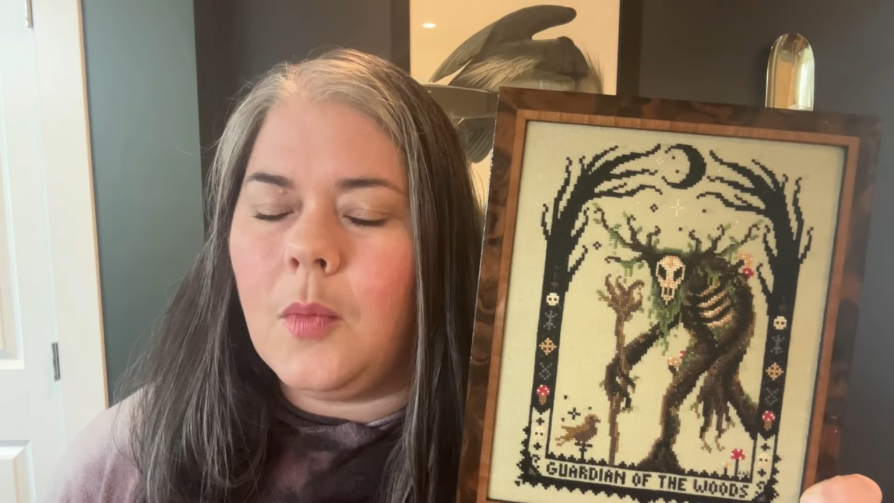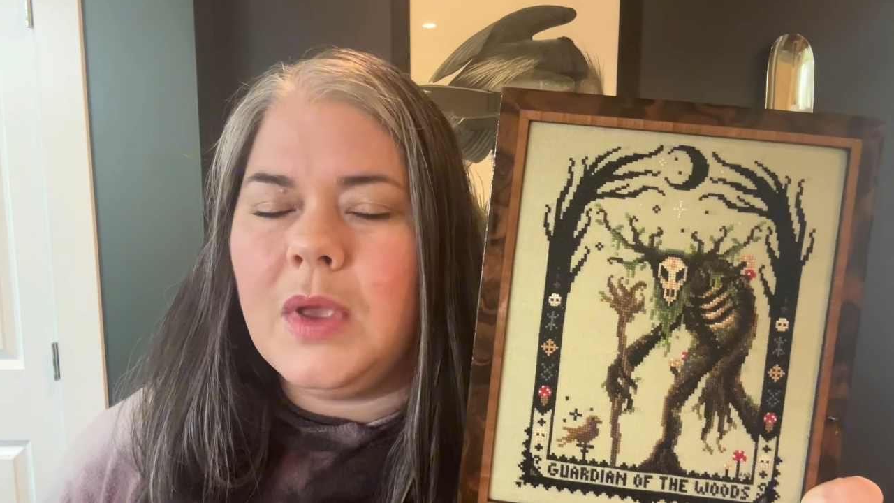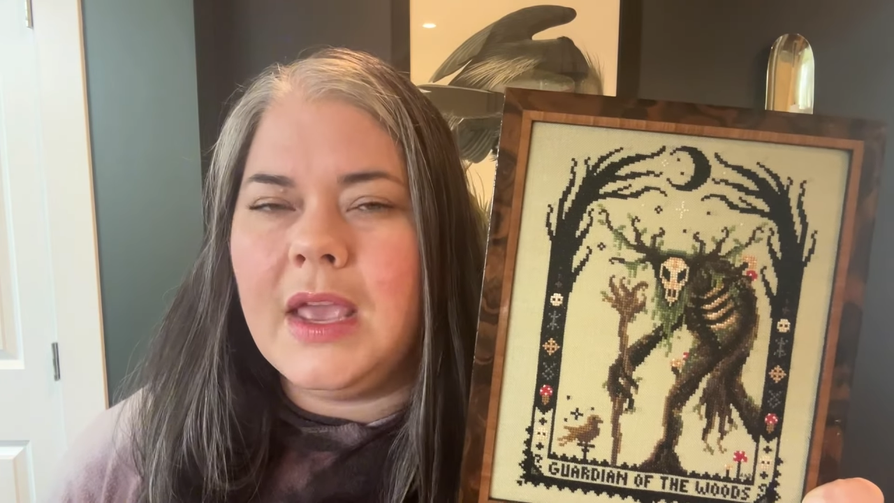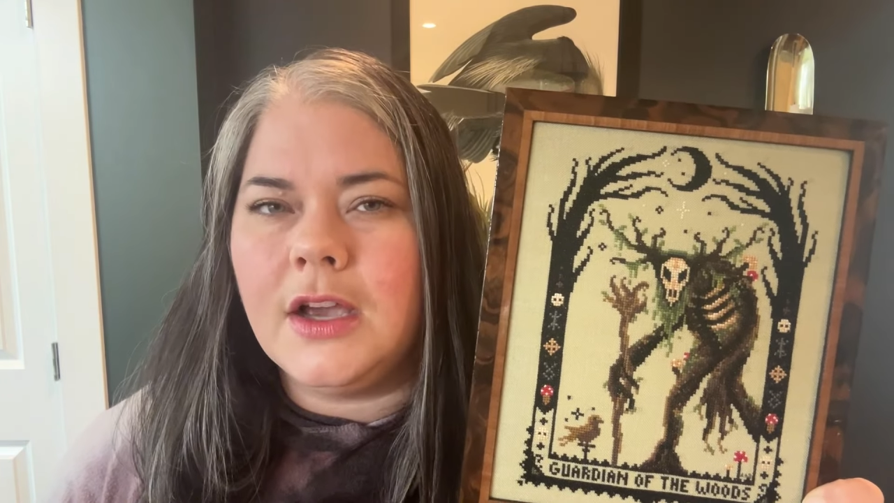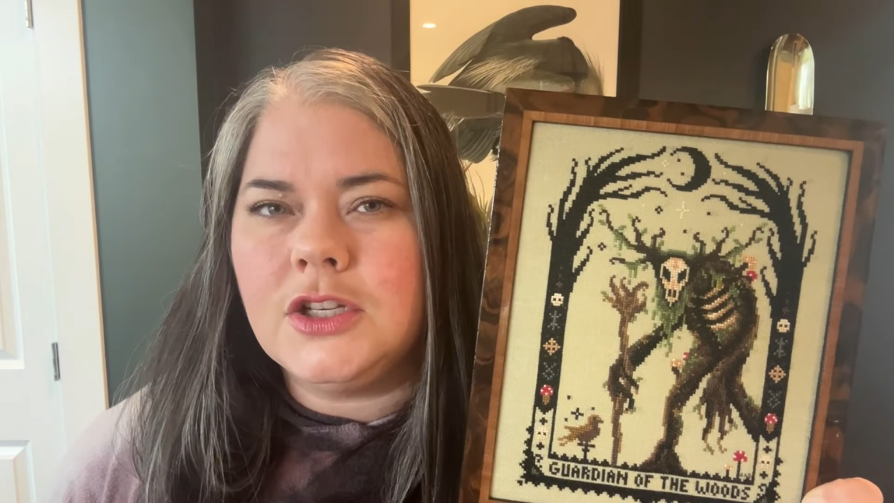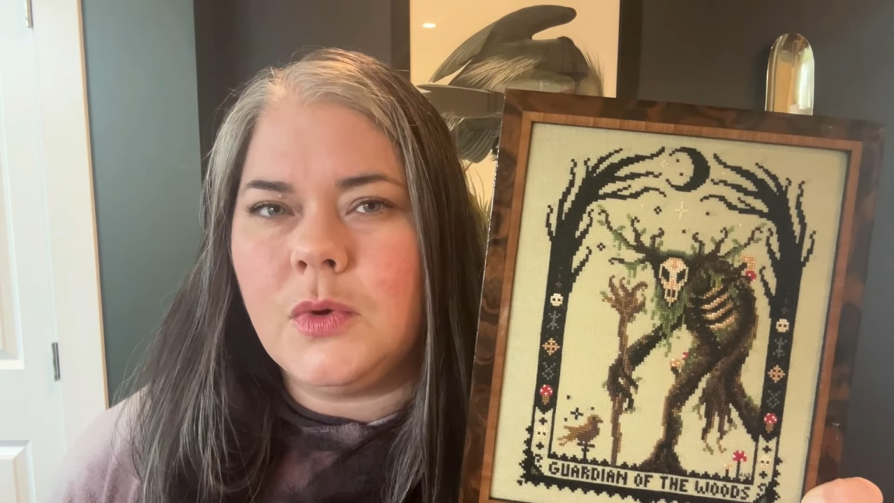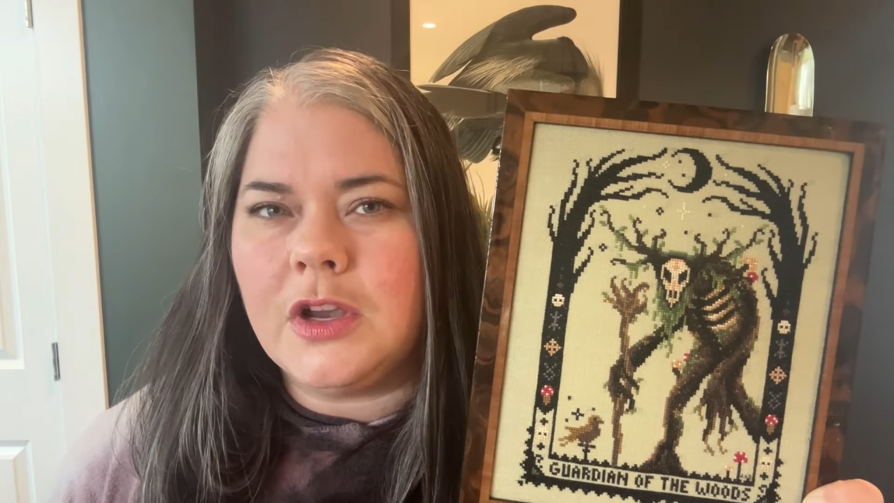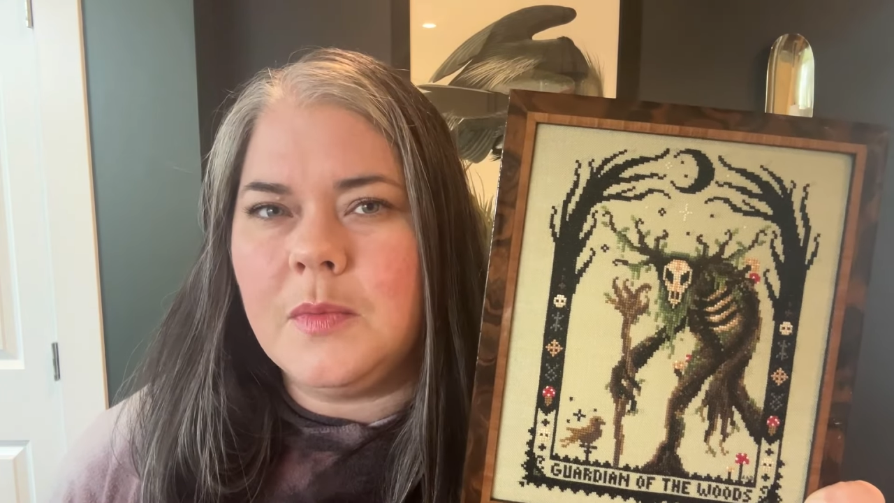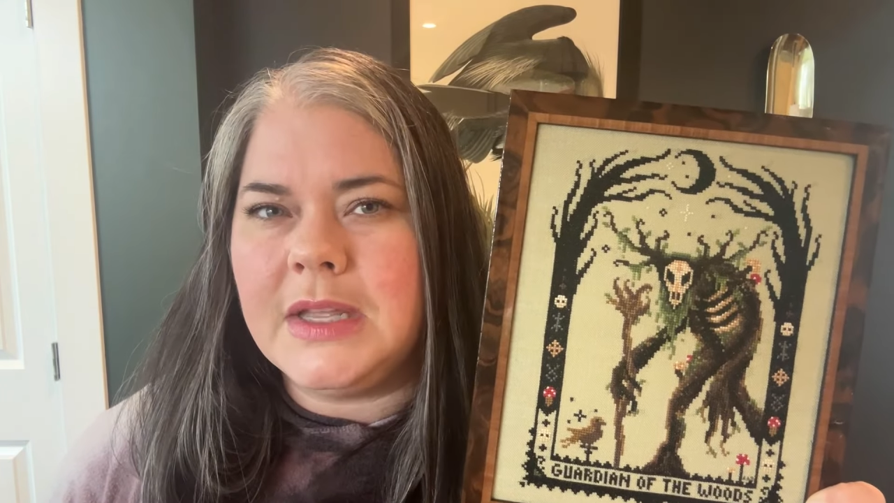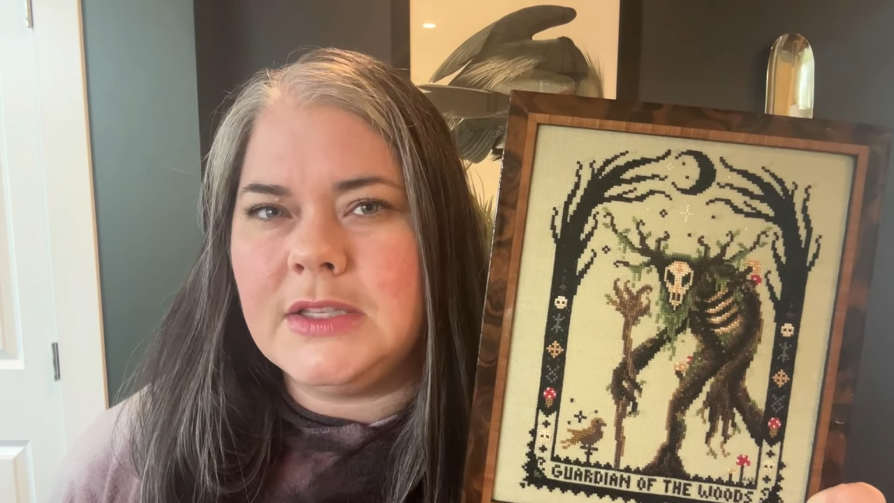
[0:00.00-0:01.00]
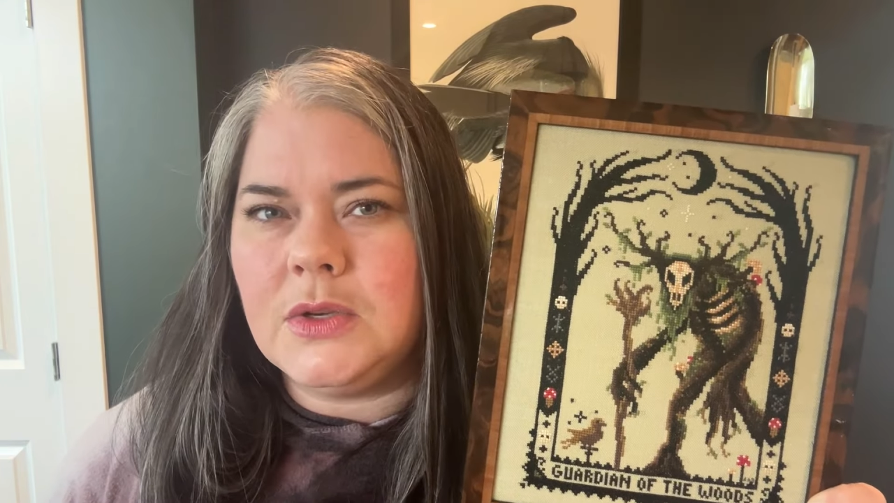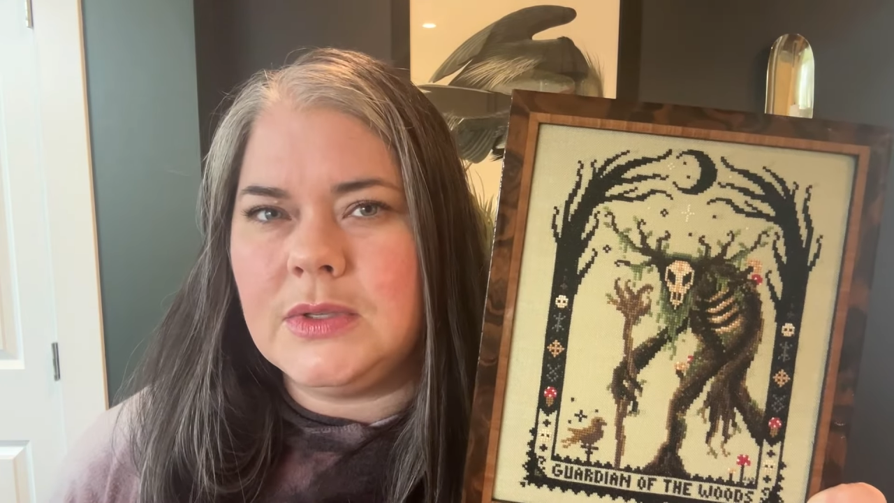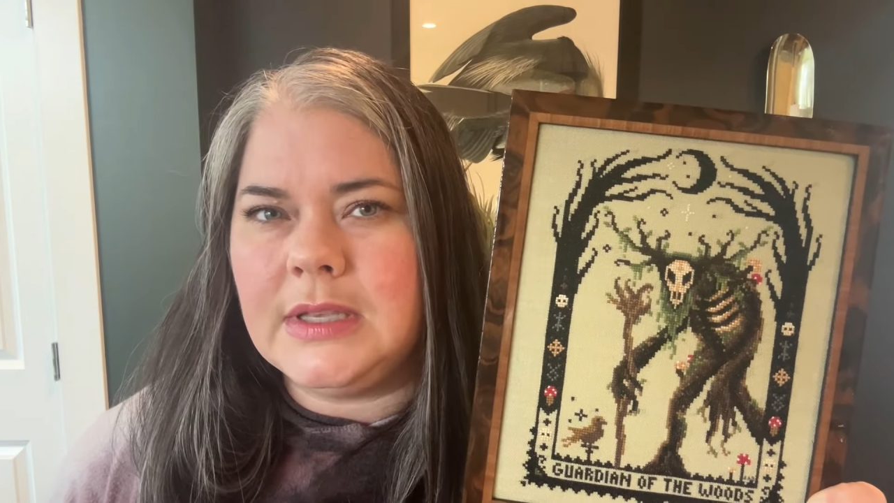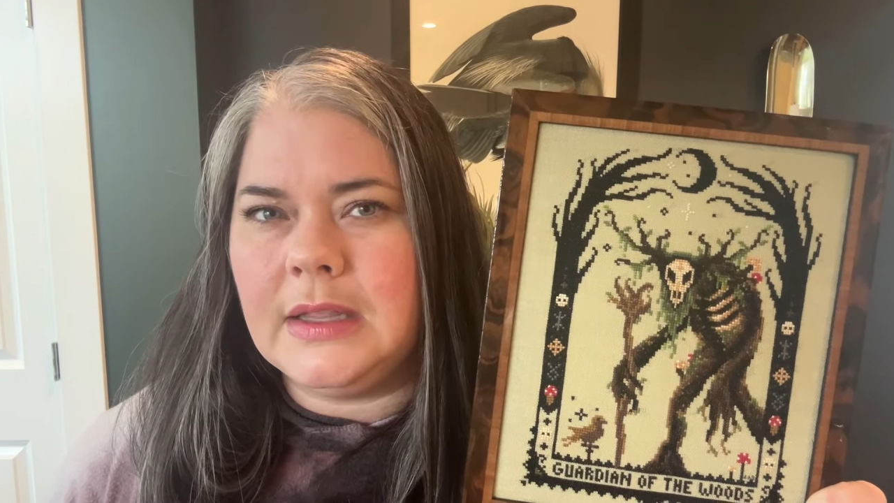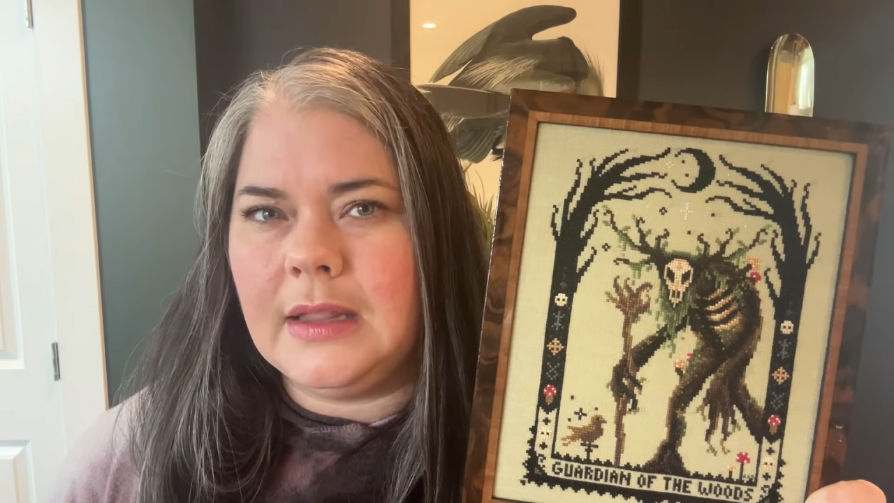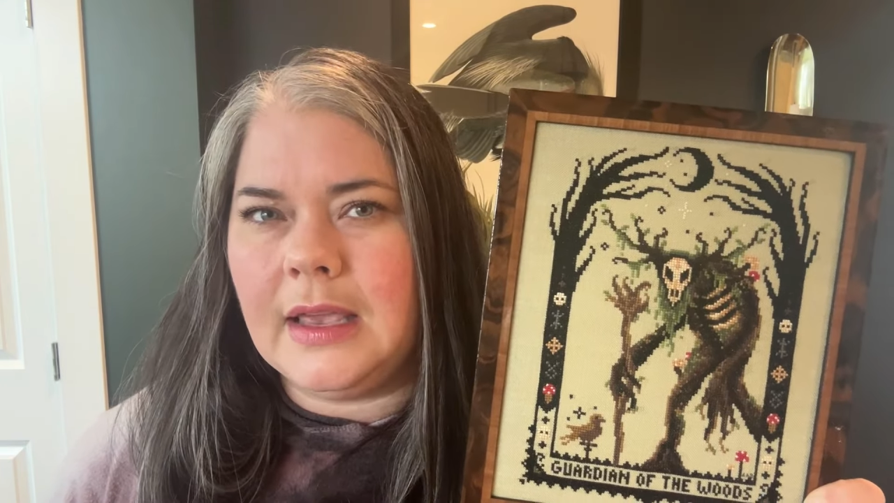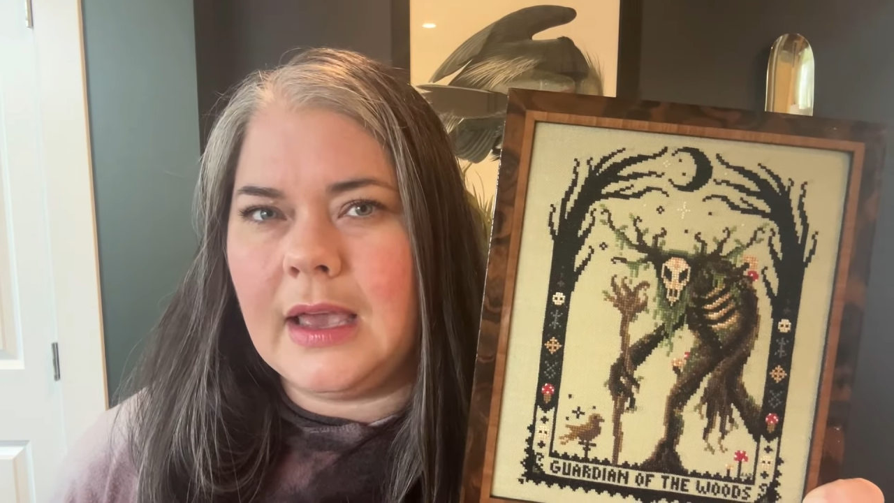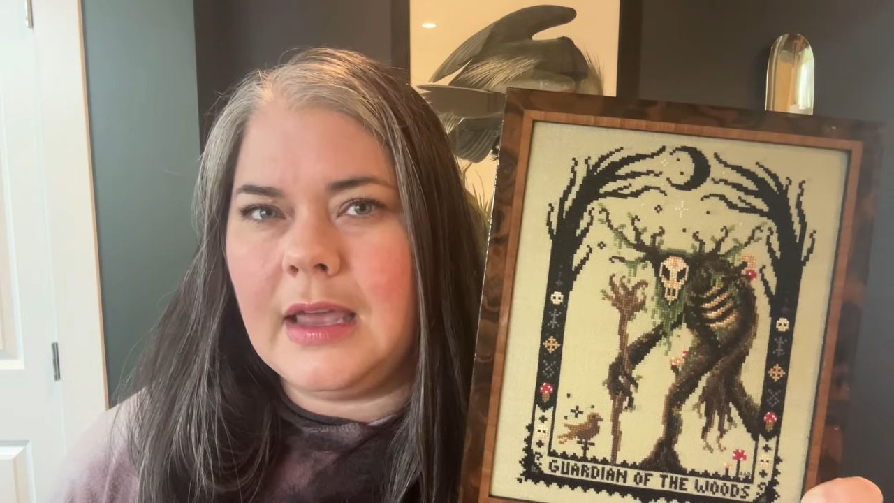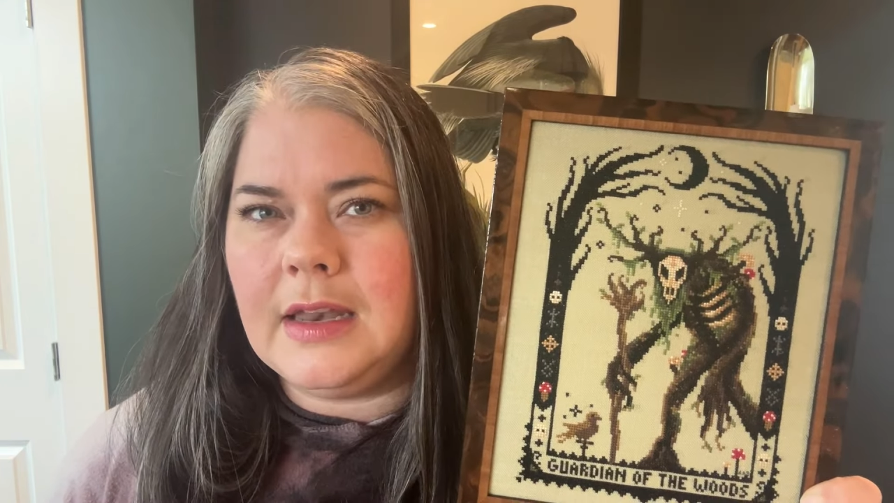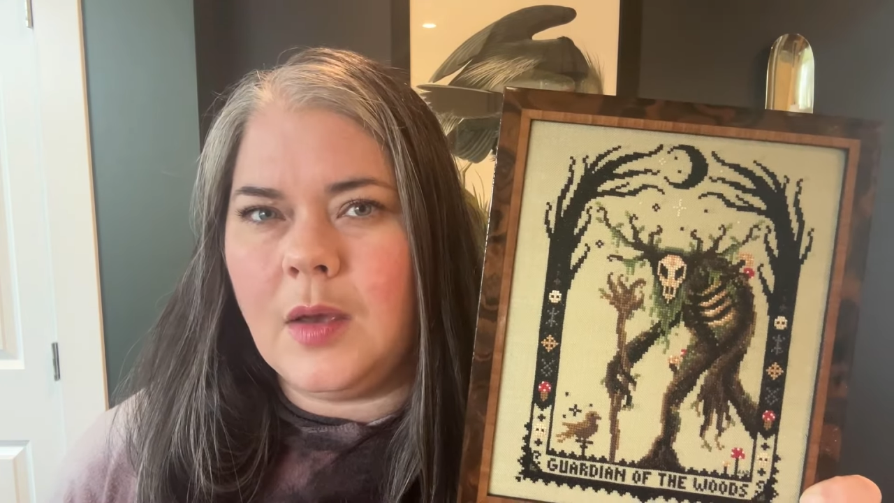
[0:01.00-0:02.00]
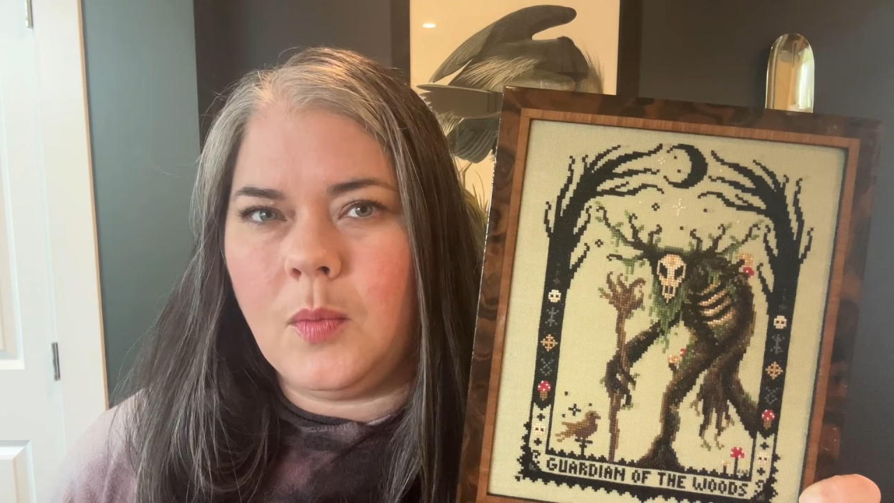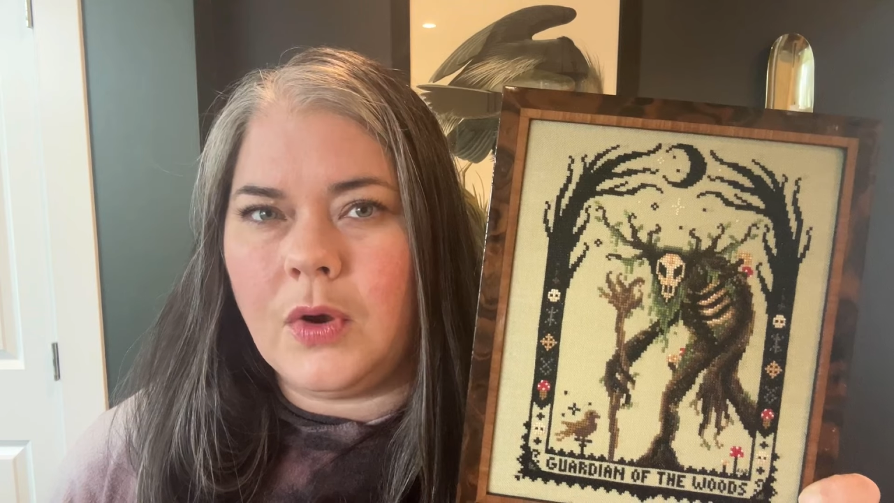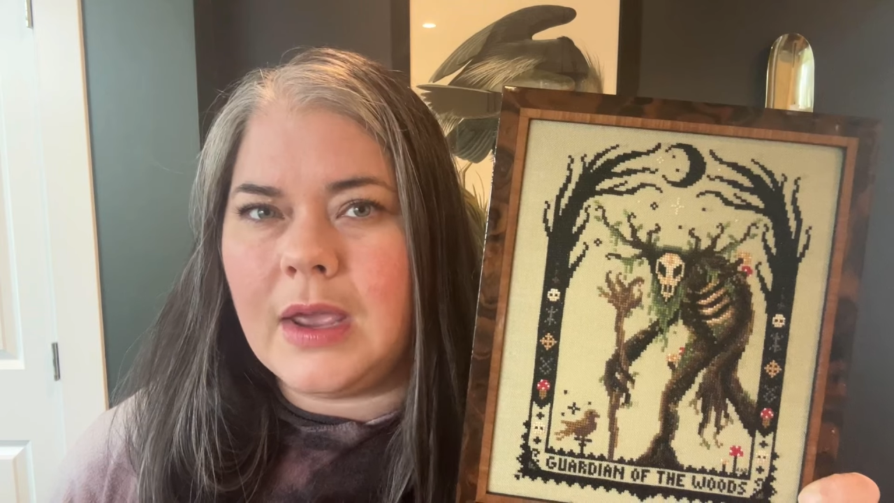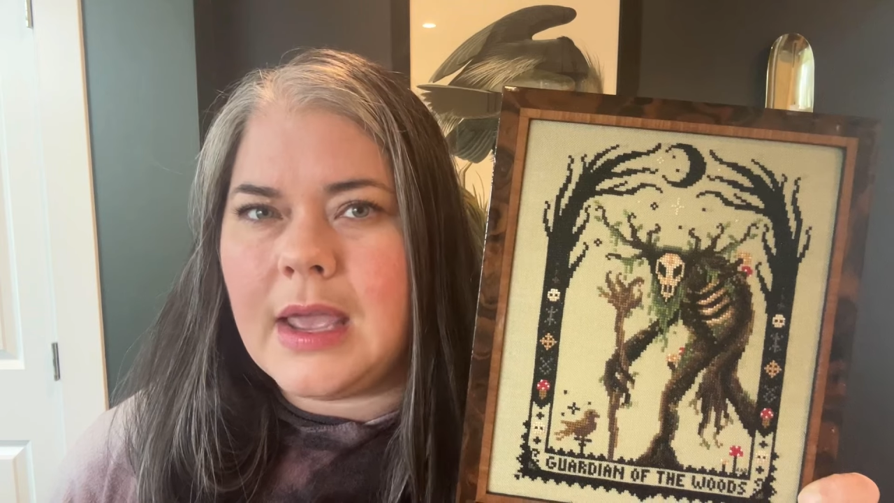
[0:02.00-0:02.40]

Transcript: He actually recommends using like a number